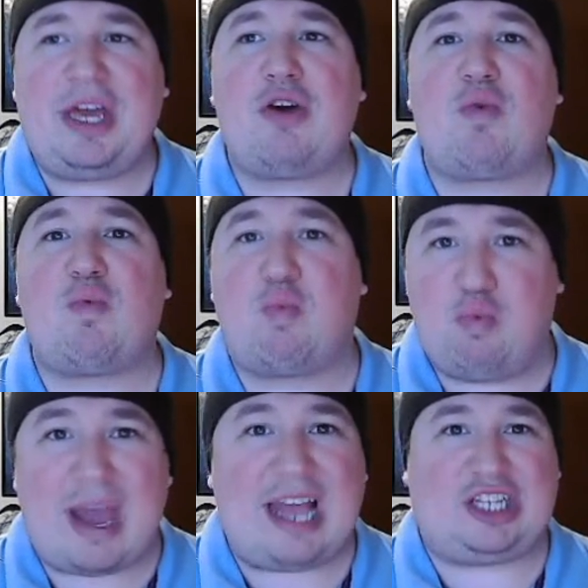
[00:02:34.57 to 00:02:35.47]
They're
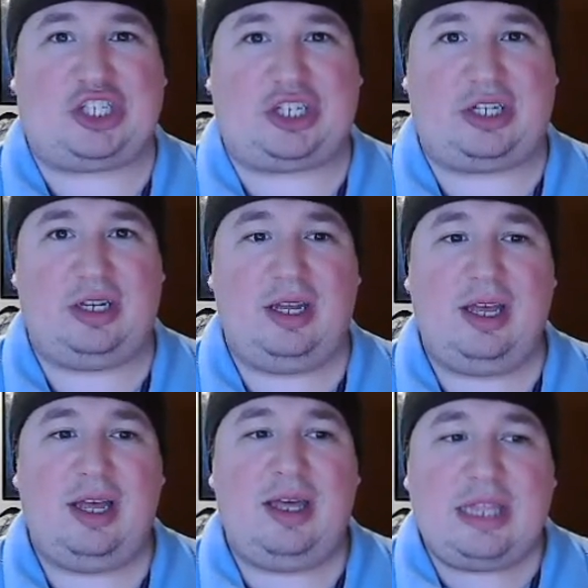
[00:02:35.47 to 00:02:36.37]
rich.
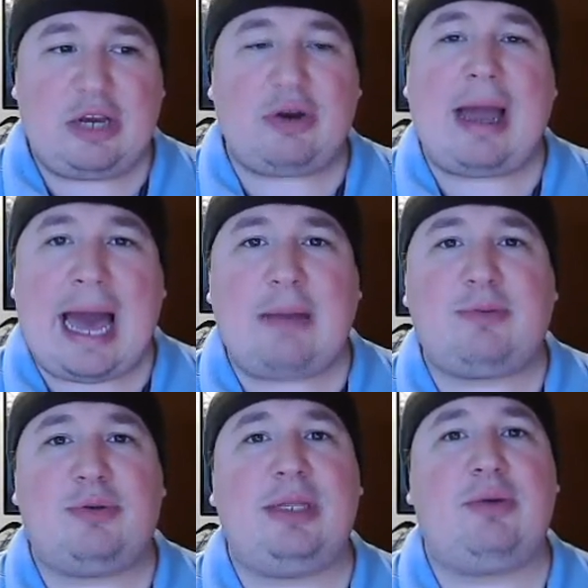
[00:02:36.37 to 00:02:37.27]
They're
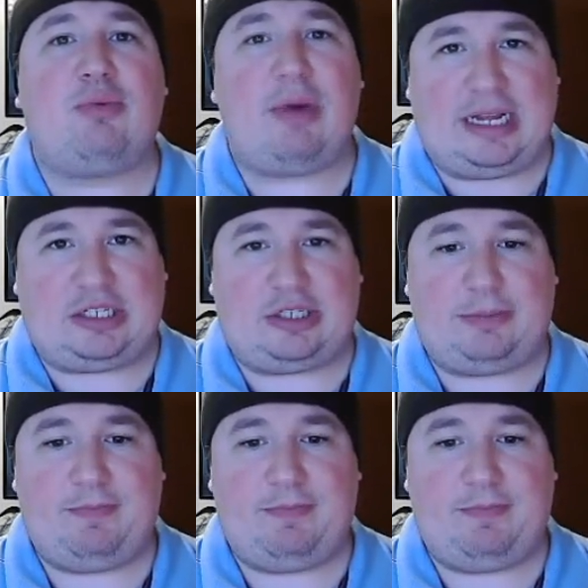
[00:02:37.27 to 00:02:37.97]
absolutely rich.